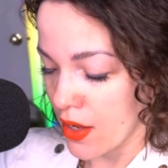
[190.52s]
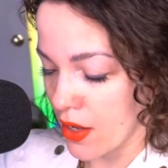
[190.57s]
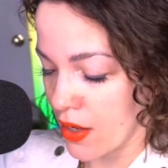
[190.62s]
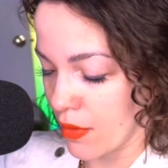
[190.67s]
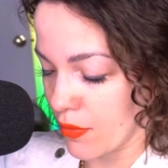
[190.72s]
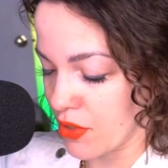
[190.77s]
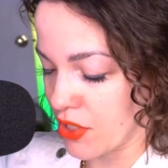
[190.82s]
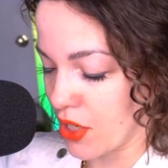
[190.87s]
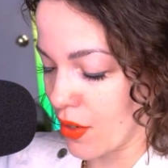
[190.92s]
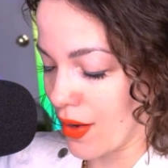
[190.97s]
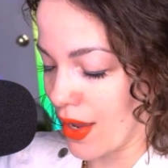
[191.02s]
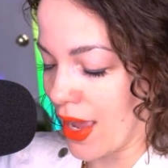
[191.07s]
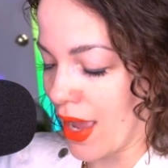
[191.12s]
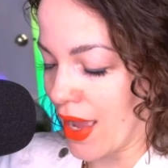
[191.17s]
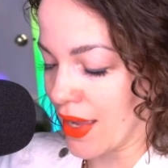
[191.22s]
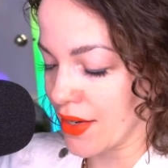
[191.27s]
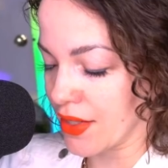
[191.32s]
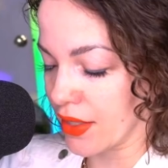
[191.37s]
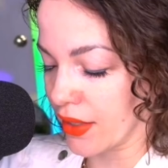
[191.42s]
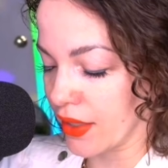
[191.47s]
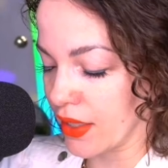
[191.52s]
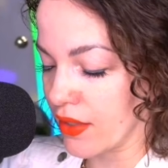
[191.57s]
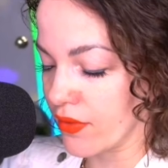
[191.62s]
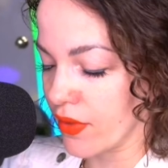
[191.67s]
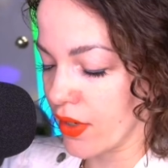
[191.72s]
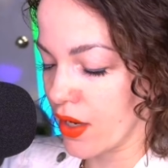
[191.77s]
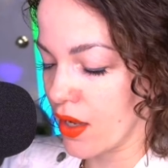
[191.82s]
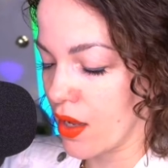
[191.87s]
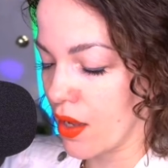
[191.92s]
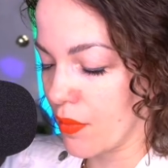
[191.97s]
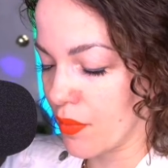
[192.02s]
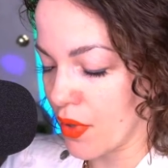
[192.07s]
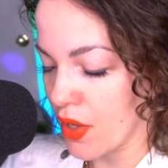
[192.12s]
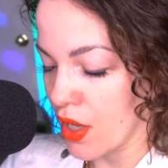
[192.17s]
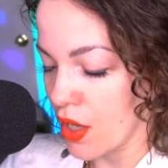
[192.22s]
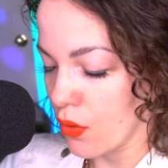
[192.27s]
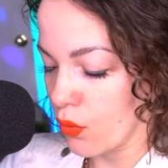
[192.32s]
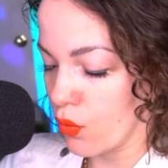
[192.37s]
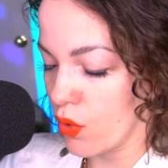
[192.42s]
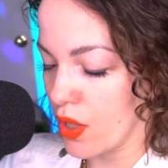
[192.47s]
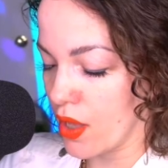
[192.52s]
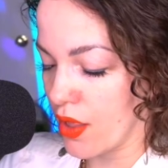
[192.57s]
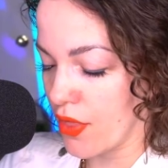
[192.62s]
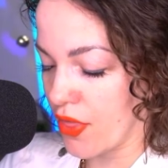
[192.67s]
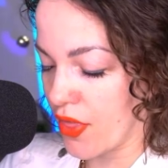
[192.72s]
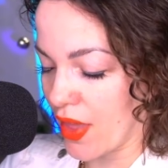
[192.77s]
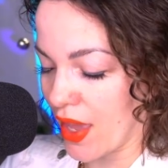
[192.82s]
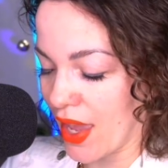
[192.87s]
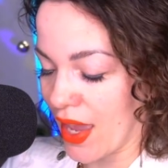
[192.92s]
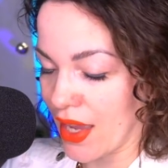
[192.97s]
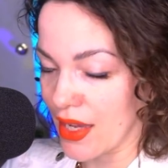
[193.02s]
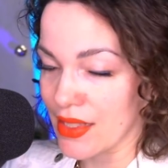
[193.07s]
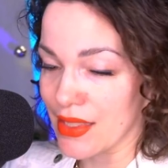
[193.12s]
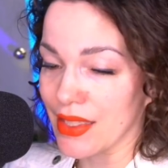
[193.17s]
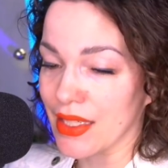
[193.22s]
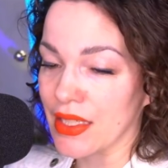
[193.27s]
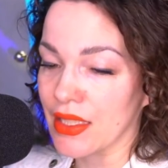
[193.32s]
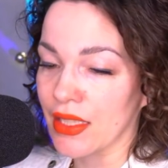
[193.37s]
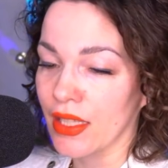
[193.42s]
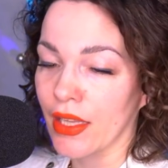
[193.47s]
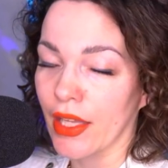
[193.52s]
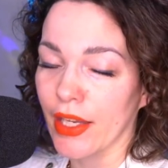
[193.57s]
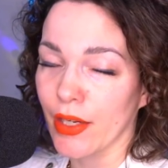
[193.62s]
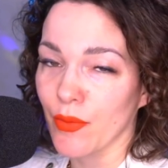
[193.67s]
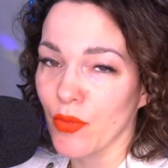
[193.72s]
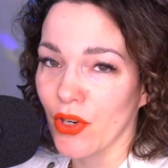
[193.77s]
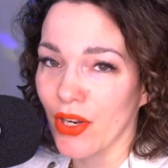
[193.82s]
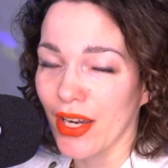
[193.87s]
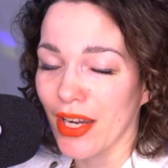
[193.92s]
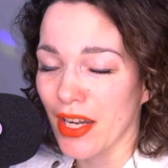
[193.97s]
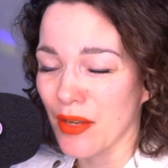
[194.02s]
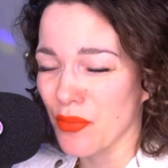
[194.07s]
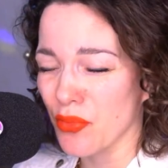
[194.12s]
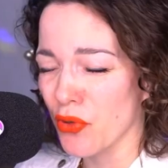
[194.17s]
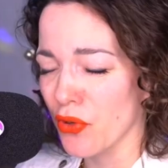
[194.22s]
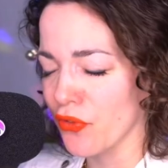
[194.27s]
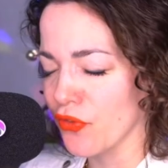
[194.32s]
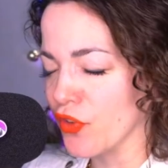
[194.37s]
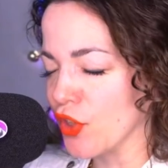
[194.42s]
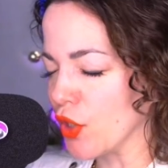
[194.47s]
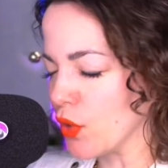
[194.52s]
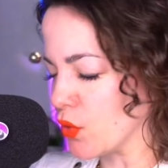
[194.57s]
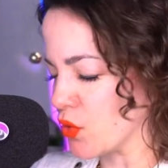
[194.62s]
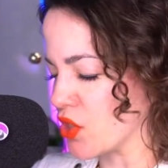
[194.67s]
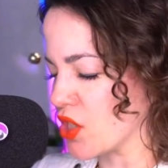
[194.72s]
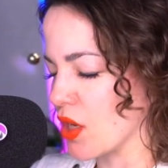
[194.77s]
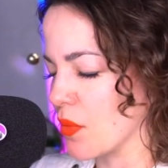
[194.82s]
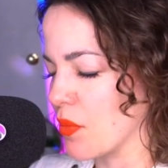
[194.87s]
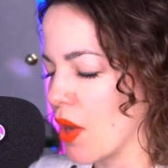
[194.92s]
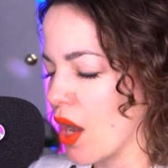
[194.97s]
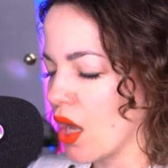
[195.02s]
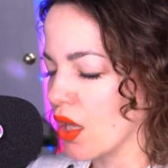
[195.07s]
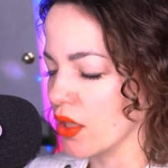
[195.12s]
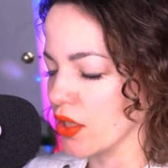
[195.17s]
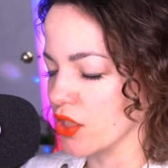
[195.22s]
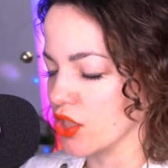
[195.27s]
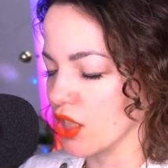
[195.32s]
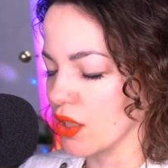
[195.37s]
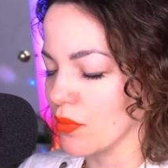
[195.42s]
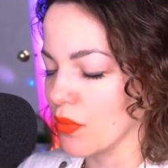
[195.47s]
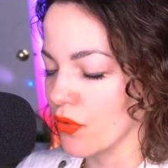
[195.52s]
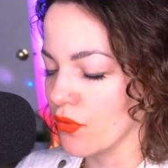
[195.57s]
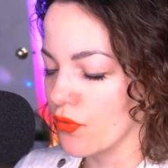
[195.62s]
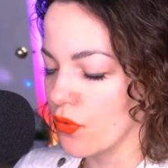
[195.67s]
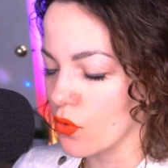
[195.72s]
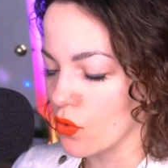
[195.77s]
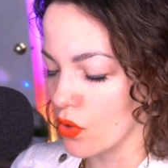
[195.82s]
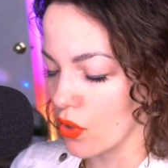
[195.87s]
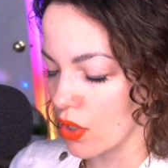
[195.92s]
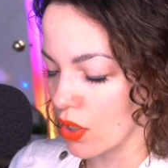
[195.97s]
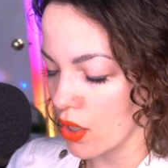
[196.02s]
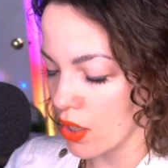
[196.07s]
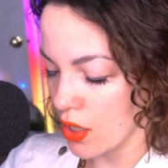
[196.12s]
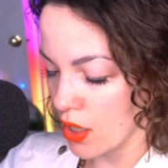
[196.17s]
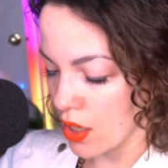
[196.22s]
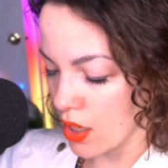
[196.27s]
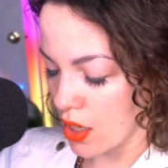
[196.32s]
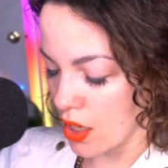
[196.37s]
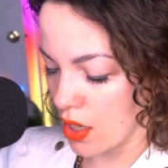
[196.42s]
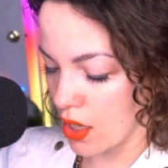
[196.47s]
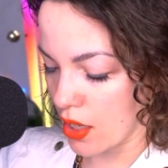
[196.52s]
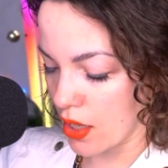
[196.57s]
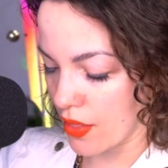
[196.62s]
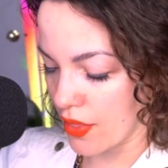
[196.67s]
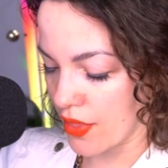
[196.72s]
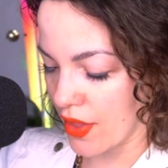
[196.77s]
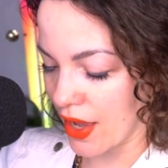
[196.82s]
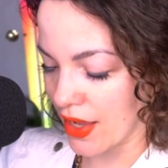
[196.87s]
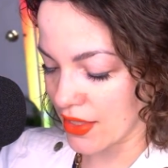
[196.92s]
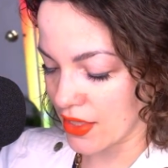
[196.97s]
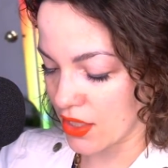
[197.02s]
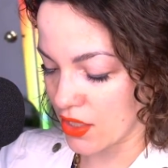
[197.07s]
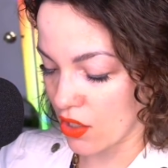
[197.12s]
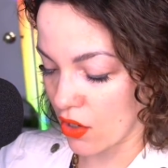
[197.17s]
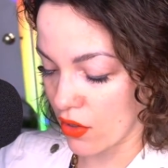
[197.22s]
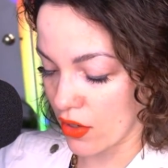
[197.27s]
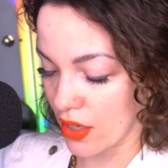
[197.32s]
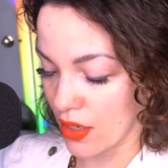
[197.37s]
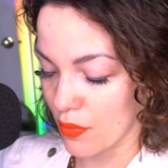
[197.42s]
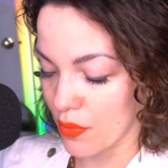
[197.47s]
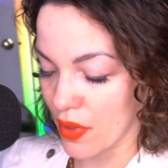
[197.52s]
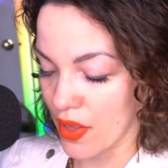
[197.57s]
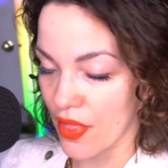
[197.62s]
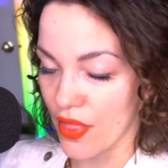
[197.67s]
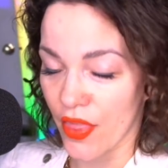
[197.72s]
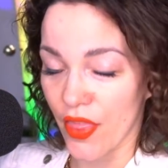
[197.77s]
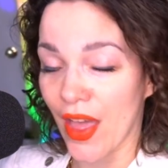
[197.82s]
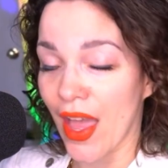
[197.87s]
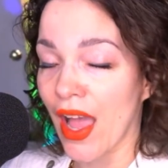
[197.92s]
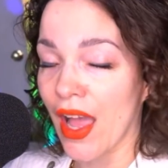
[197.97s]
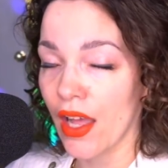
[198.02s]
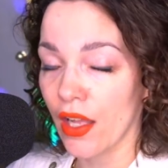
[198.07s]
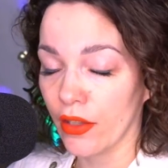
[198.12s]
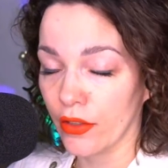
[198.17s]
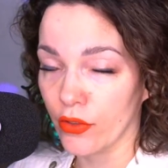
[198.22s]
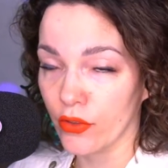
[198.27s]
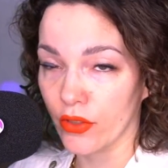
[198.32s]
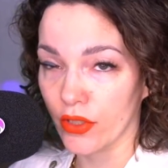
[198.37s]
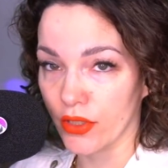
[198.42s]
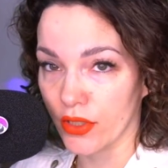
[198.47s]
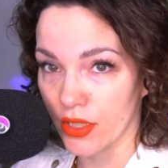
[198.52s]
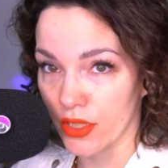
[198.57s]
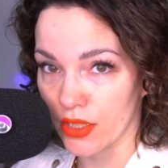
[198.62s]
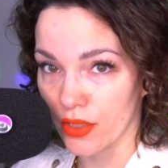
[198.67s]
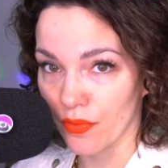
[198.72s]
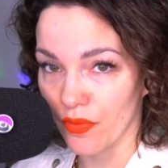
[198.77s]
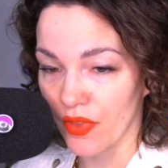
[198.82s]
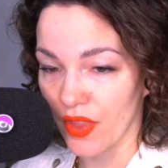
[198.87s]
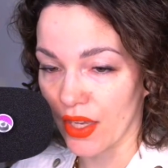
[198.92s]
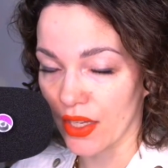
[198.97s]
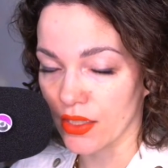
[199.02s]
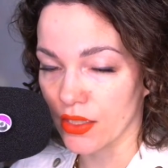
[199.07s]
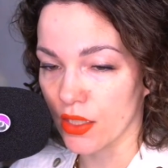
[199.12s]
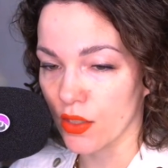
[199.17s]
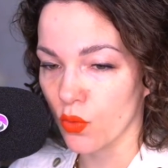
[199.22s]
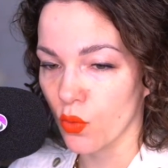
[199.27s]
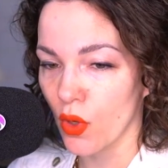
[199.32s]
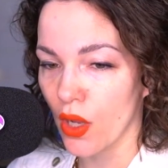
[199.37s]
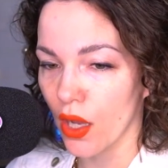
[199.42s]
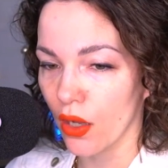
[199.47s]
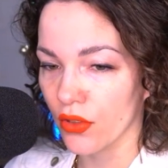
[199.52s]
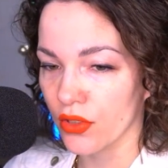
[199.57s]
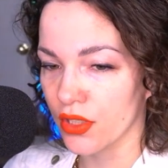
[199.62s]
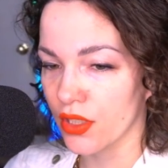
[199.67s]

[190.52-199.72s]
So I had to leave it up with a disclaimer and a profuse apology before that started, but that alluded to some things as well.